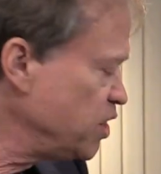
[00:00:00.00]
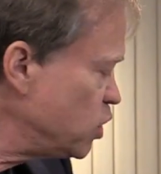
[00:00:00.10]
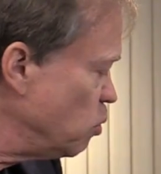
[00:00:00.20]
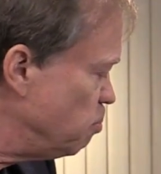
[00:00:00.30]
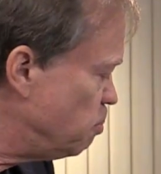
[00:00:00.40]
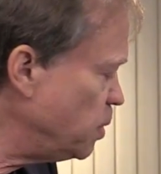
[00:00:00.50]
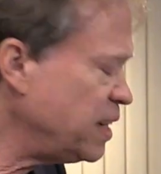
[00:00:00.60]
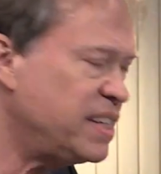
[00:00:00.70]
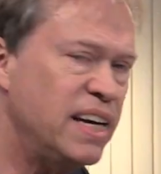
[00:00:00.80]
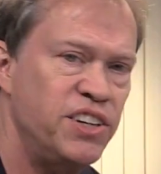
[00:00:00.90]
So put
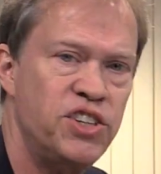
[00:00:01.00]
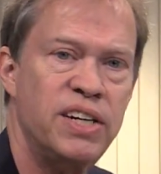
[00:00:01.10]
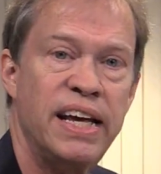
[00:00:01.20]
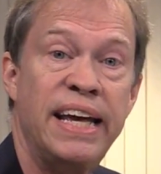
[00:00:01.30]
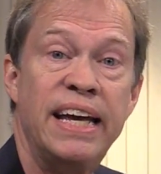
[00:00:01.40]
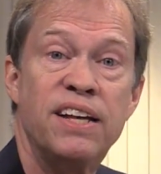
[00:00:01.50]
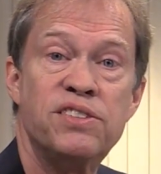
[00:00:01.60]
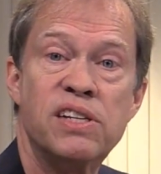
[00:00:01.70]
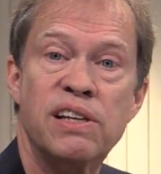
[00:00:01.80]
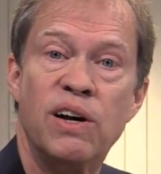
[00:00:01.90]
attention to
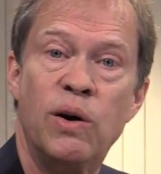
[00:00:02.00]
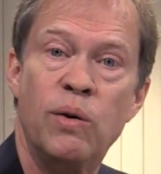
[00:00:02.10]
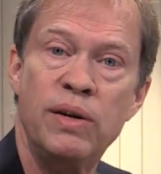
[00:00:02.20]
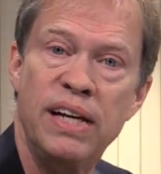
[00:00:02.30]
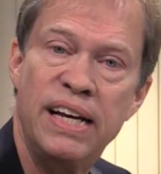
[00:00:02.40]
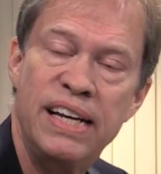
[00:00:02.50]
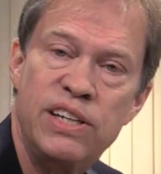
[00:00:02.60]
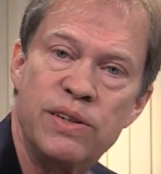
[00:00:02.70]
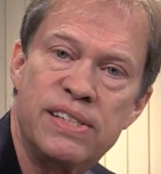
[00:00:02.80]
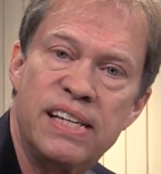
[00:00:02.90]
hands alone,
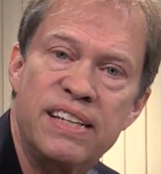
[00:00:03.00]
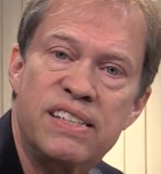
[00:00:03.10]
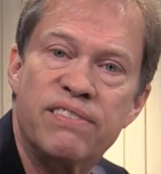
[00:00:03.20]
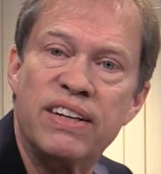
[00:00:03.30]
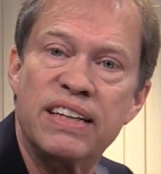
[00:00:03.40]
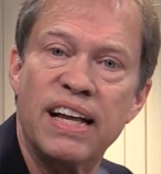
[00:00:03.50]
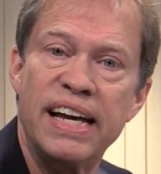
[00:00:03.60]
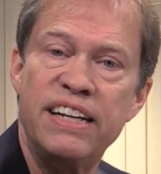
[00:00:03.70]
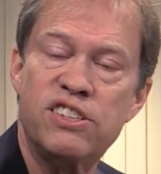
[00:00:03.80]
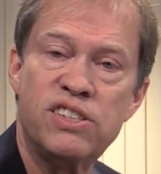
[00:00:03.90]
to a sense of a
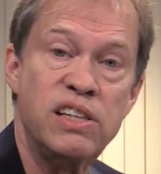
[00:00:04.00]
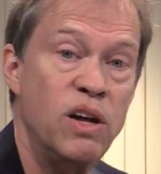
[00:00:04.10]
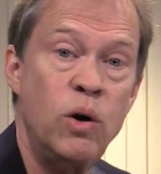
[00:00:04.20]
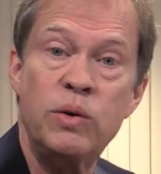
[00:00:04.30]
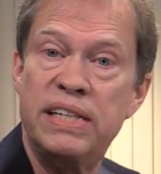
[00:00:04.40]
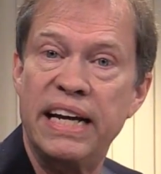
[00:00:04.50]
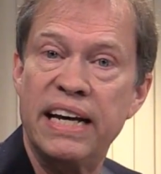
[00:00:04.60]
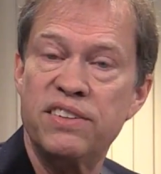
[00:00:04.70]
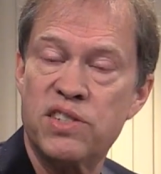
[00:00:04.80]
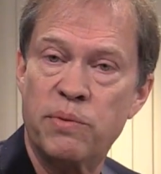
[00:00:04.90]
light, slow
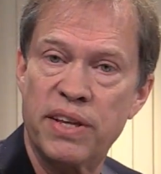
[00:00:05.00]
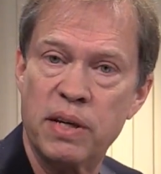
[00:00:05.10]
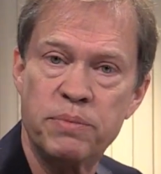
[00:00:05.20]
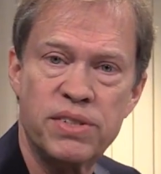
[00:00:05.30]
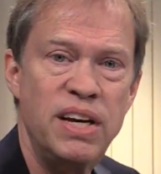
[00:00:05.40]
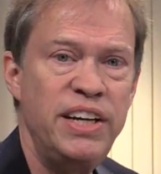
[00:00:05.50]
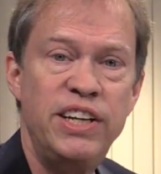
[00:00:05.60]
dance rhythms.